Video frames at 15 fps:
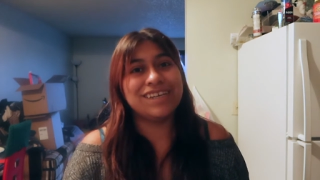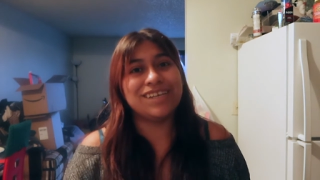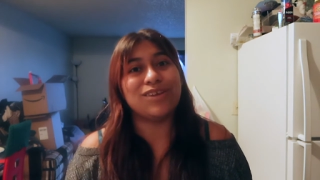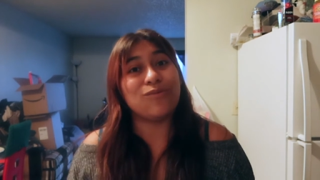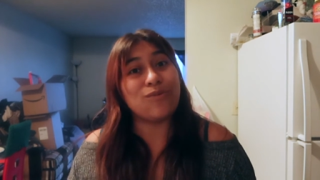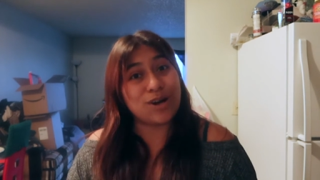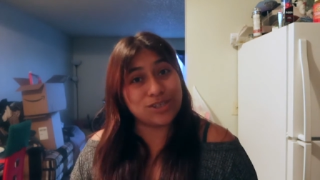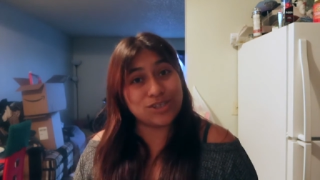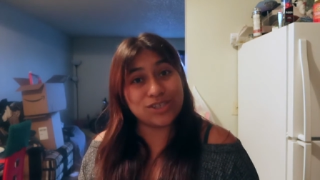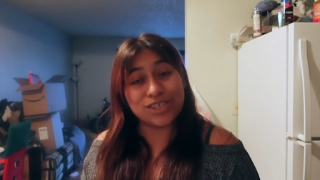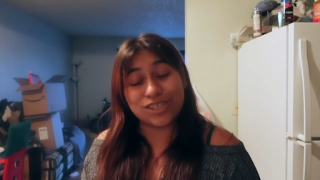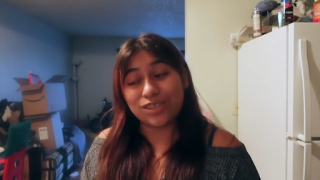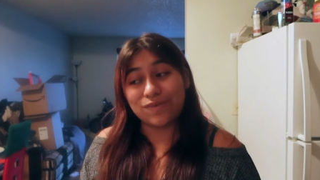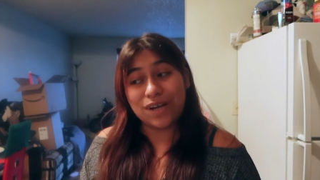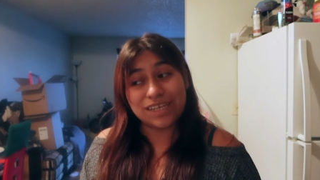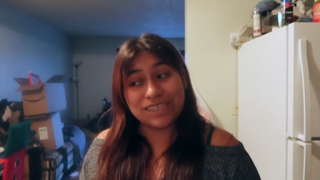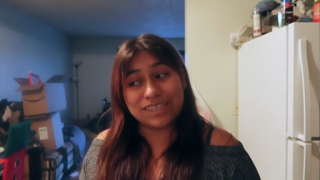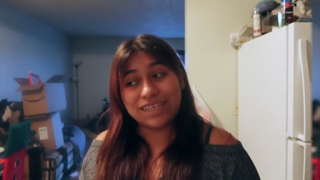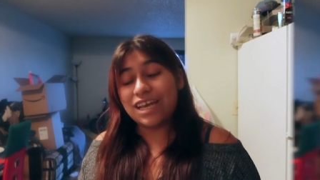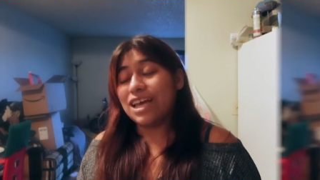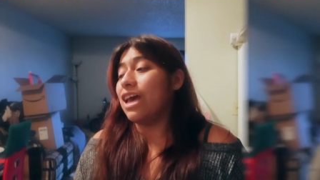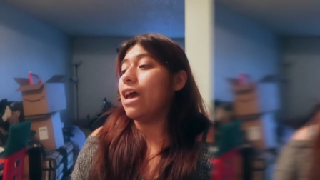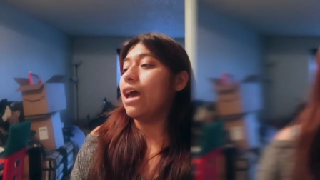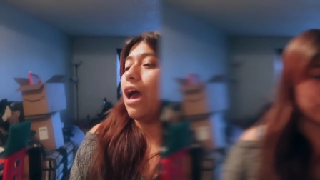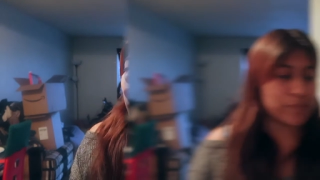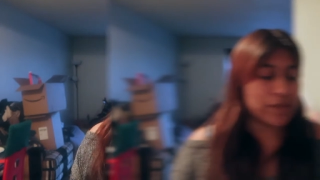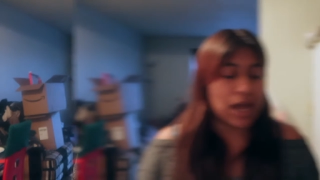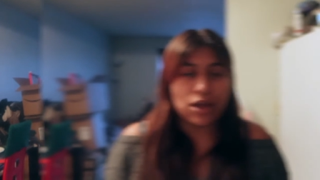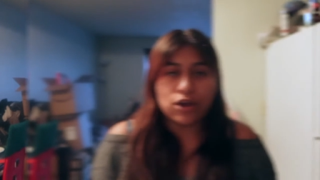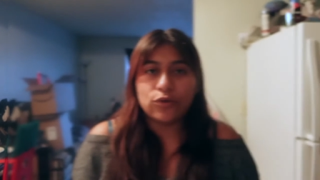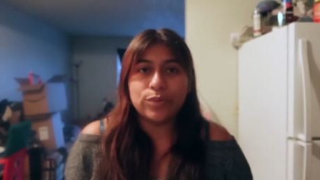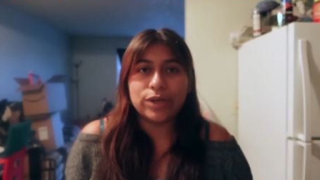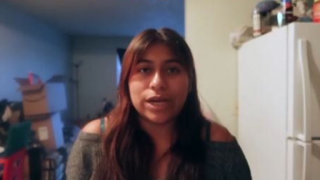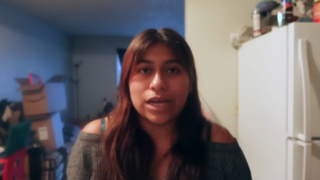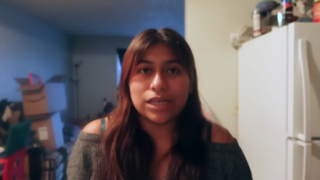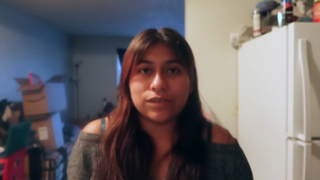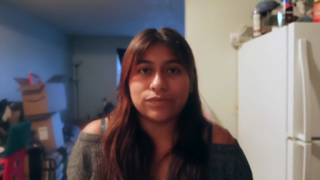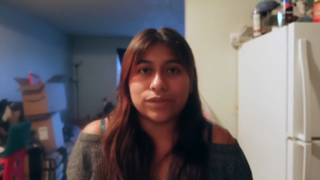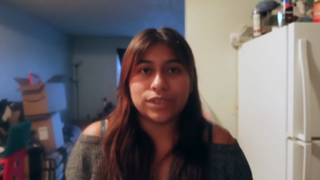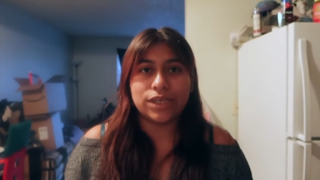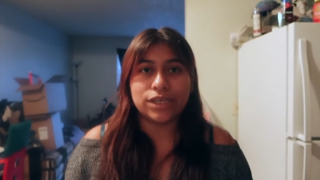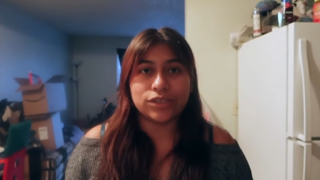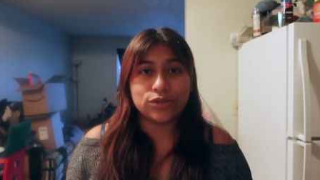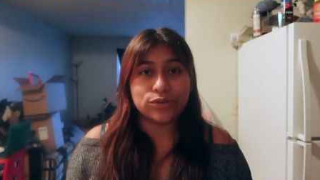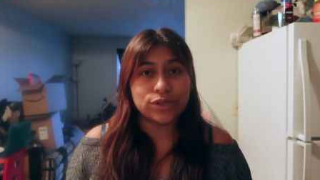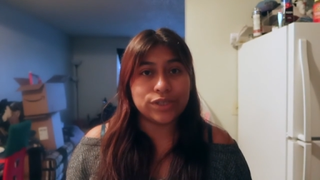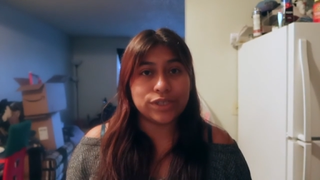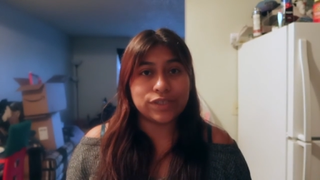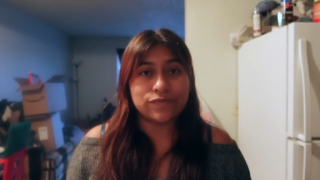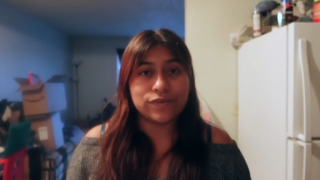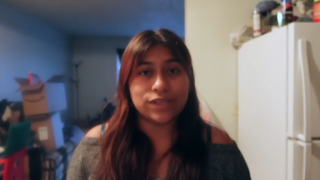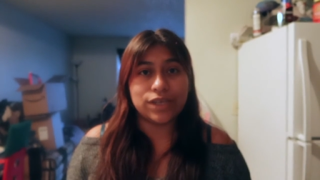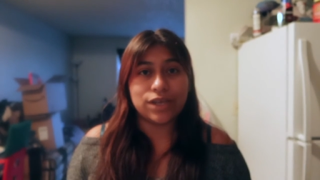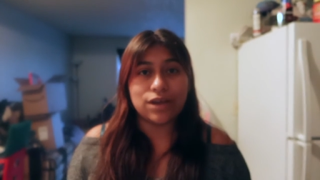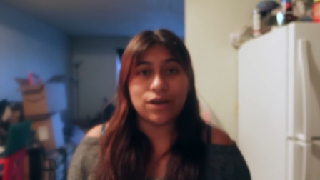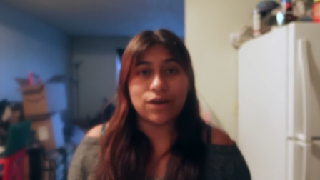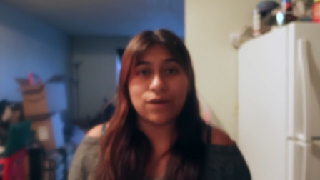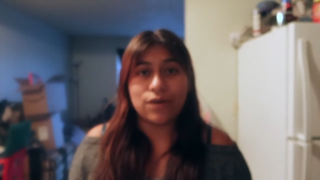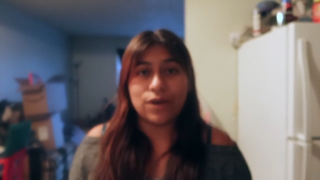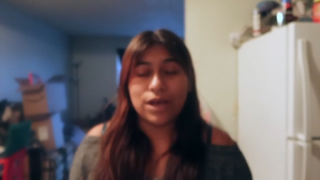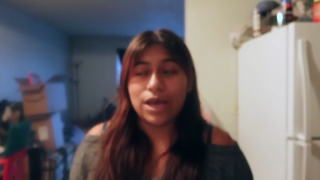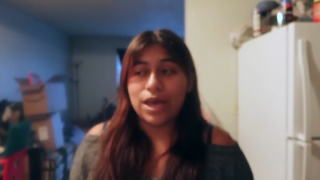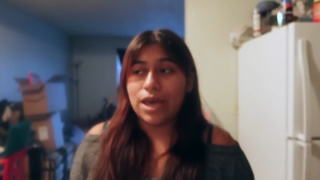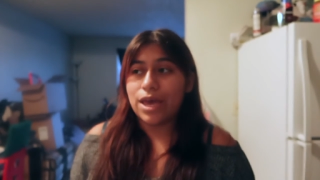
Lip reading: The washer does the rest. I hope you guys really enjoy this video.